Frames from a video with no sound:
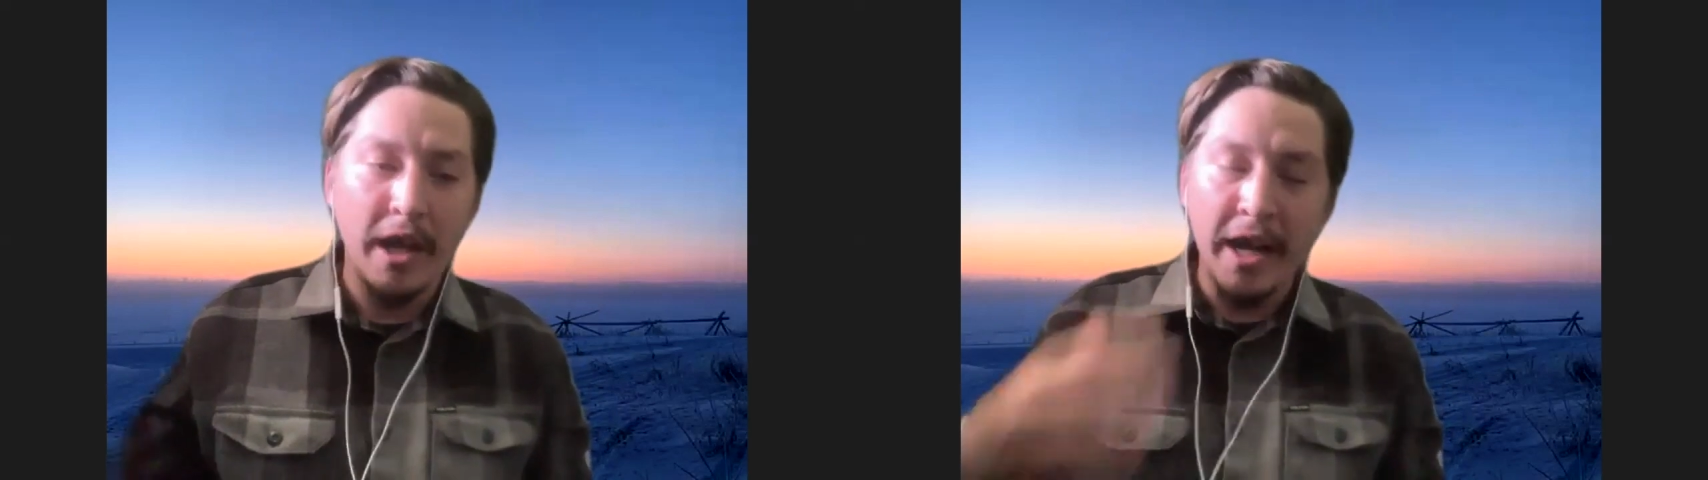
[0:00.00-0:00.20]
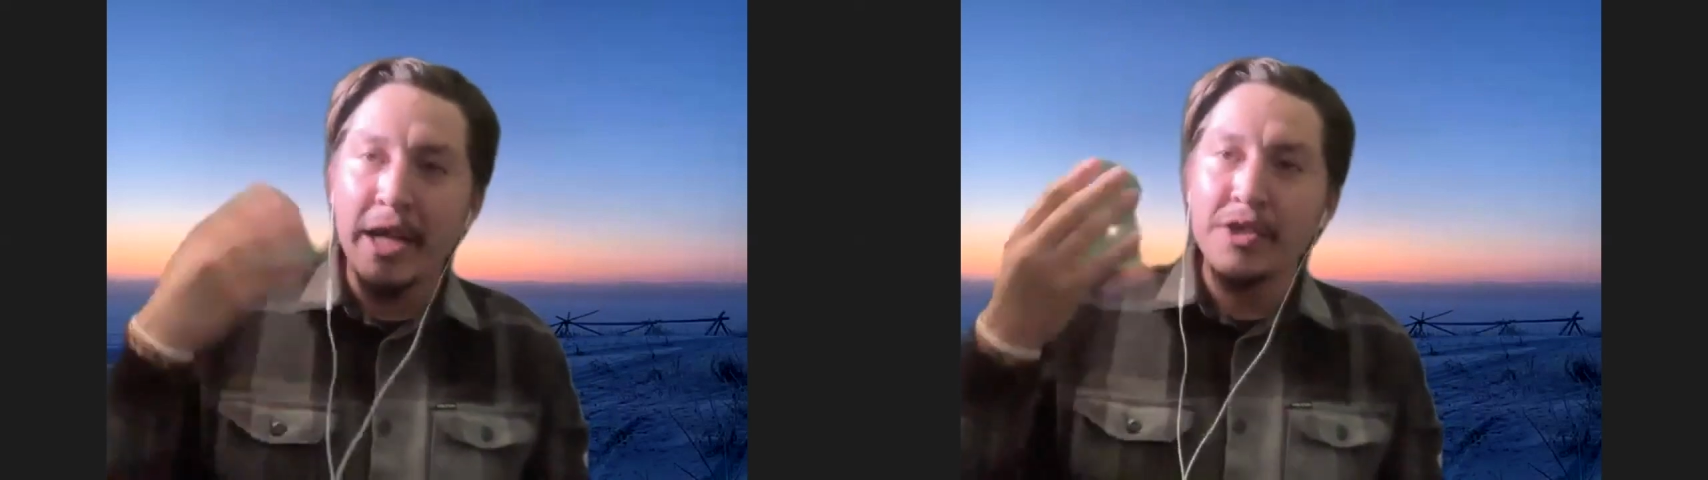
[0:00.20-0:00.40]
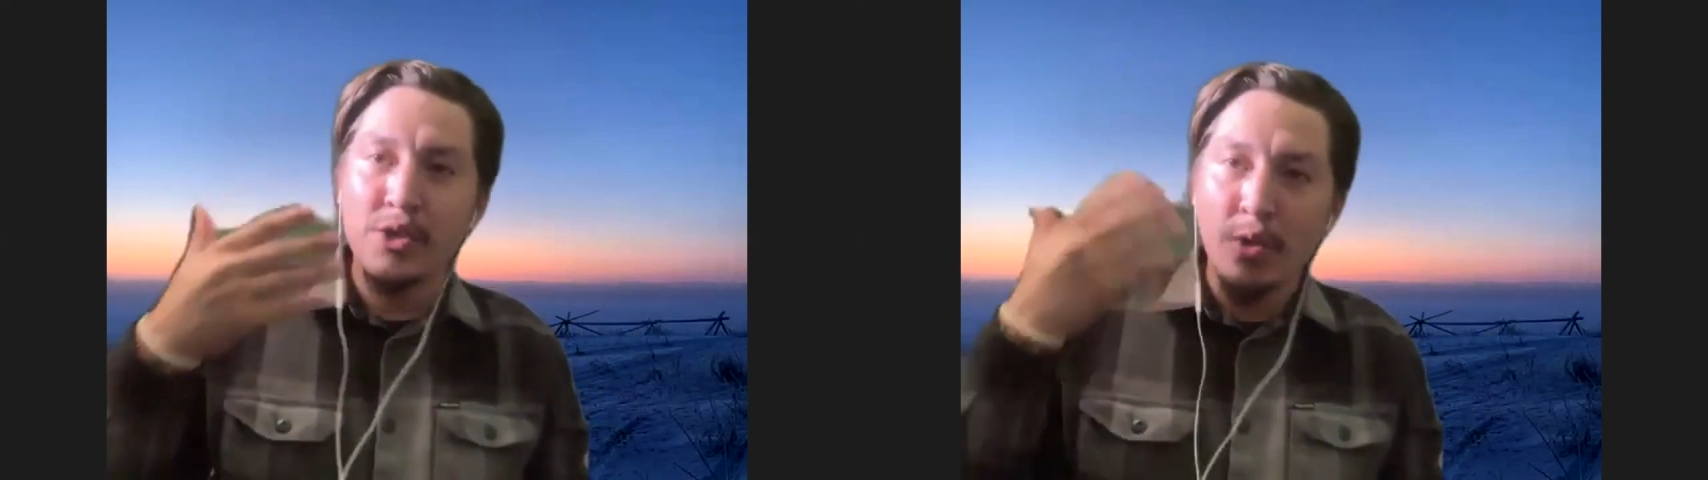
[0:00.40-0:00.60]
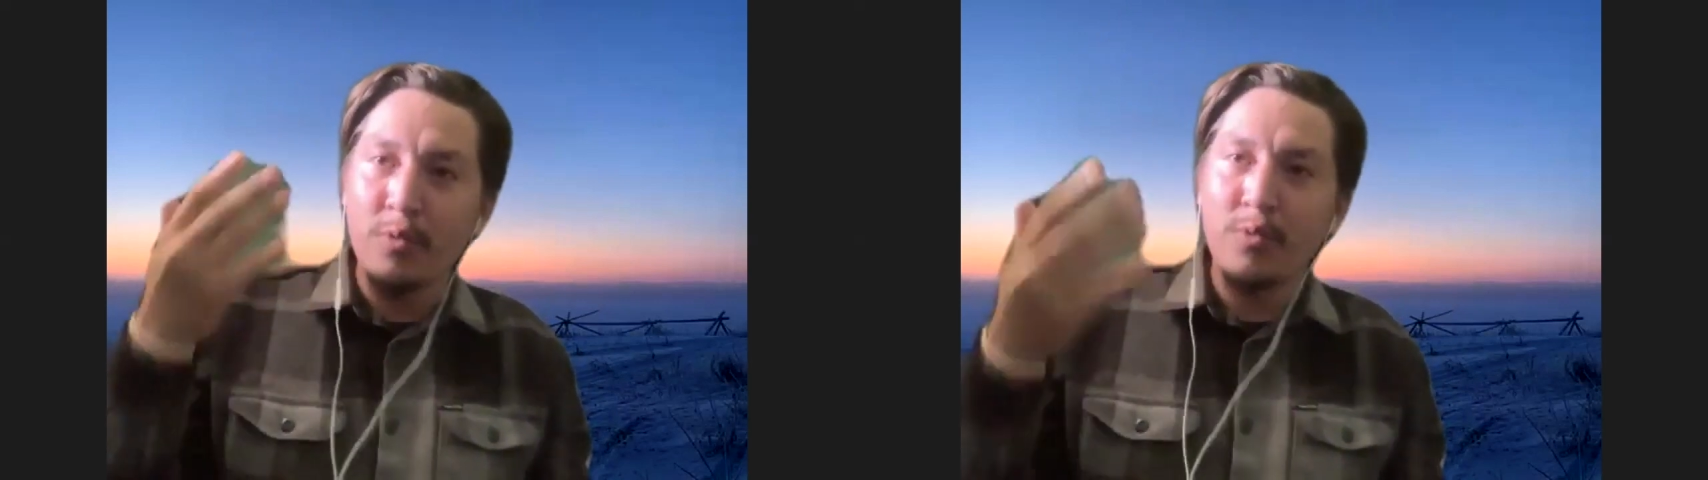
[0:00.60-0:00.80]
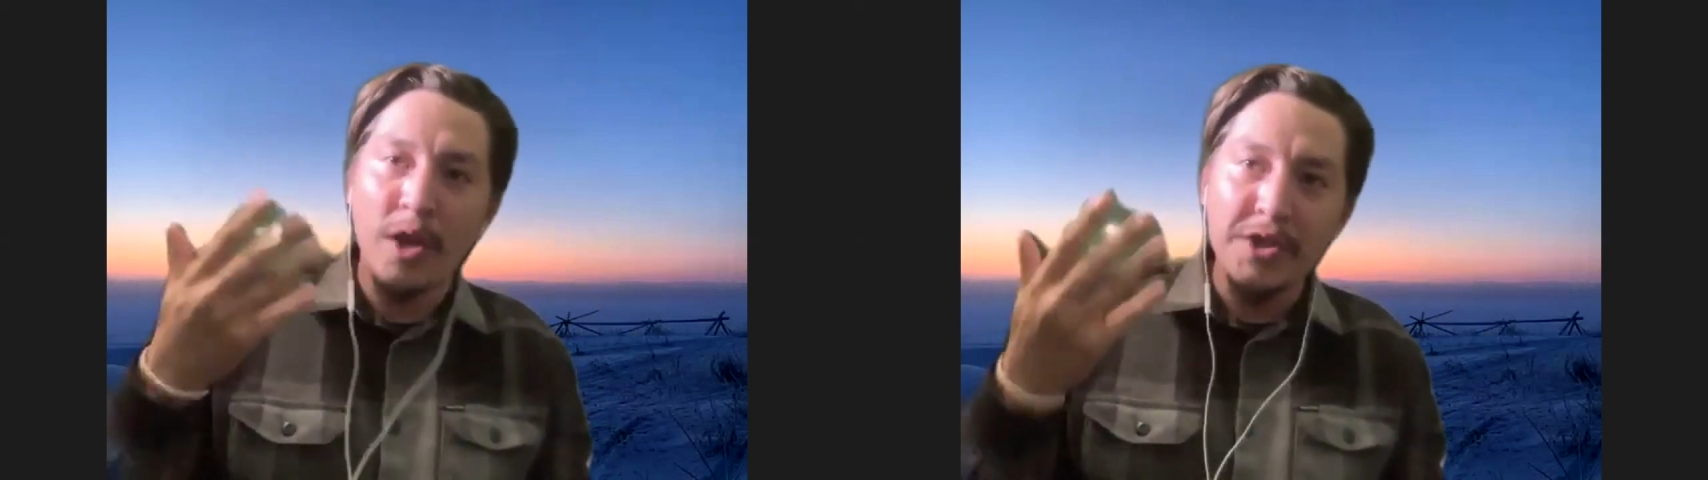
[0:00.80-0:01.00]
And I get
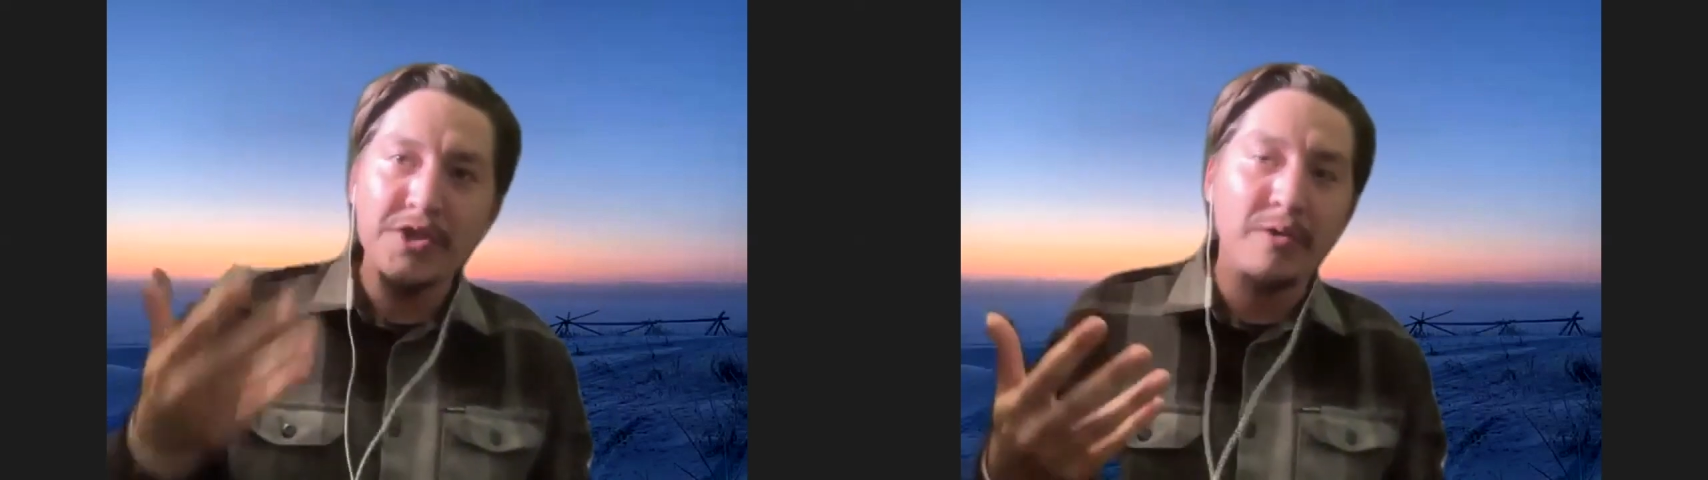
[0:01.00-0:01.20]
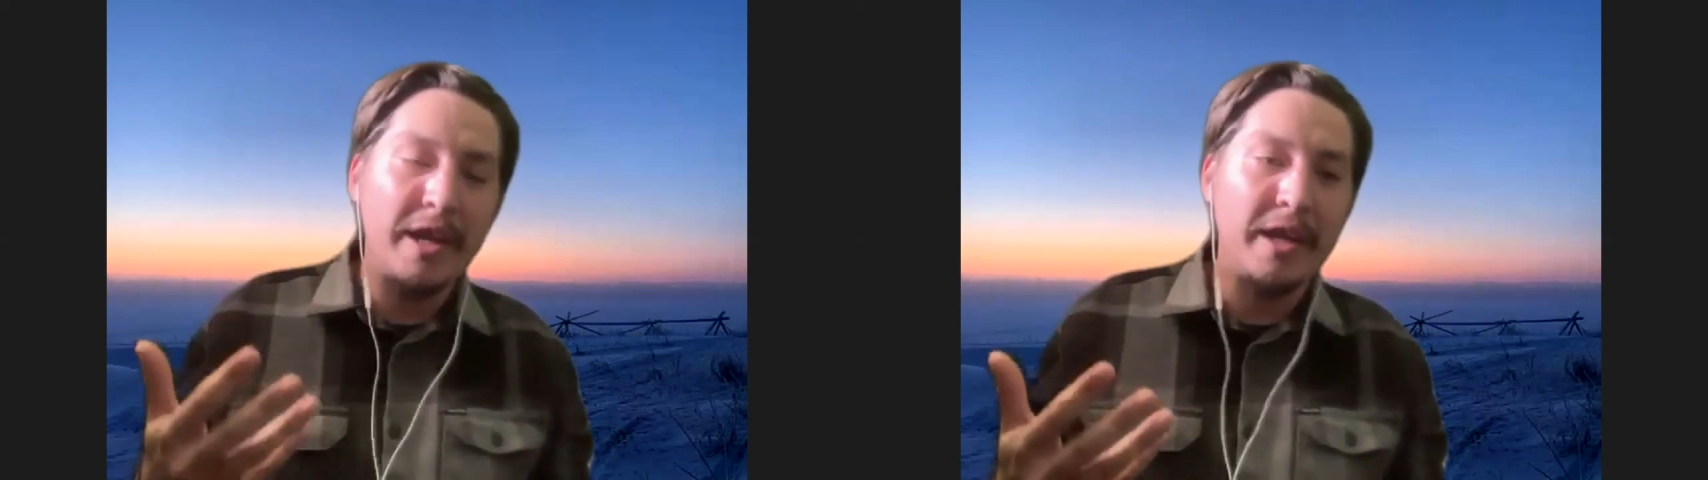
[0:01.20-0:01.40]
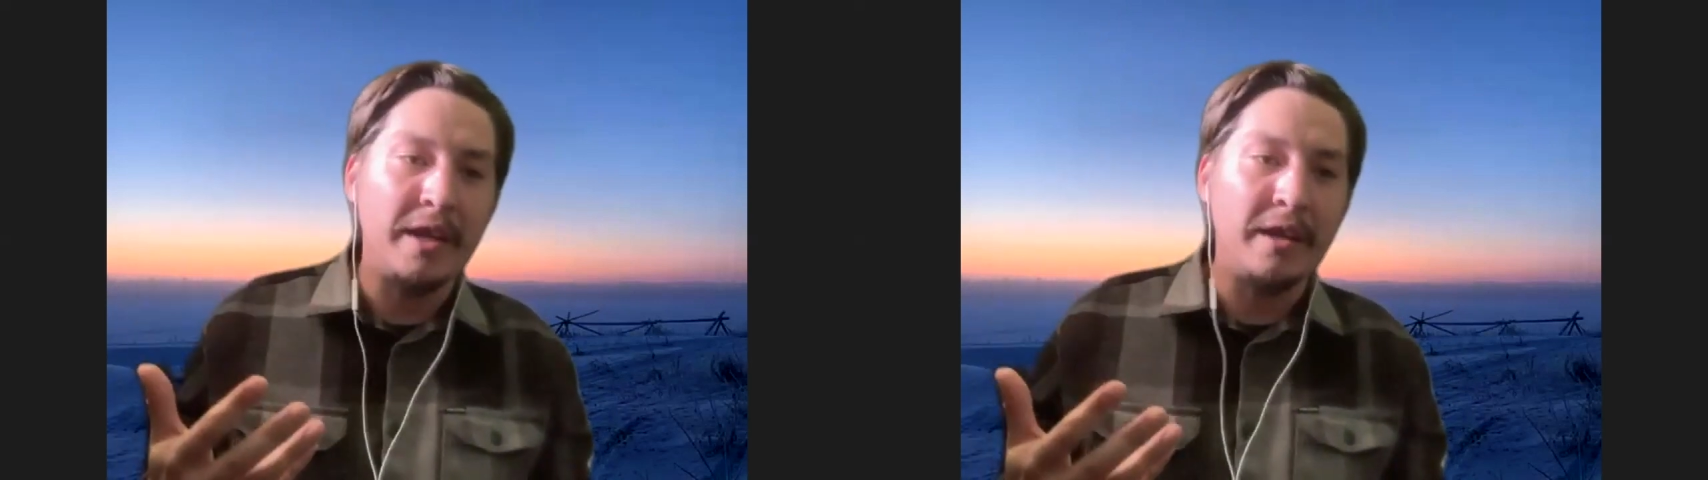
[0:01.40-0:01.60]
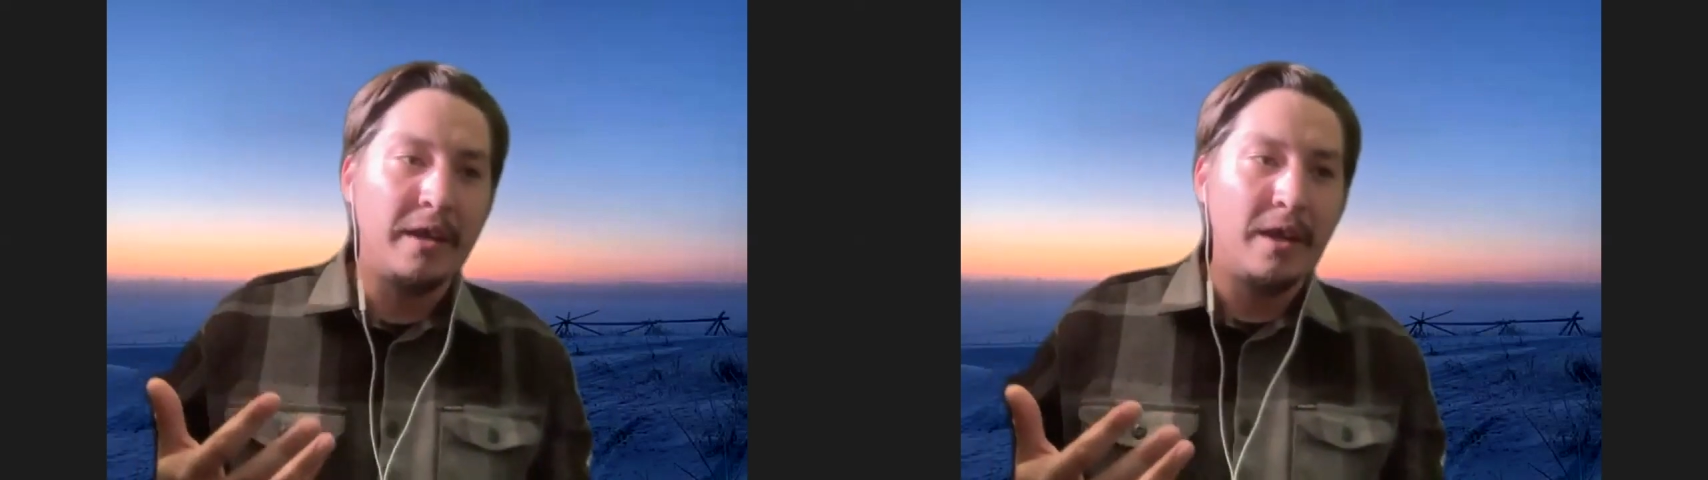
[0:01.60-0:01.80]
so frustrated,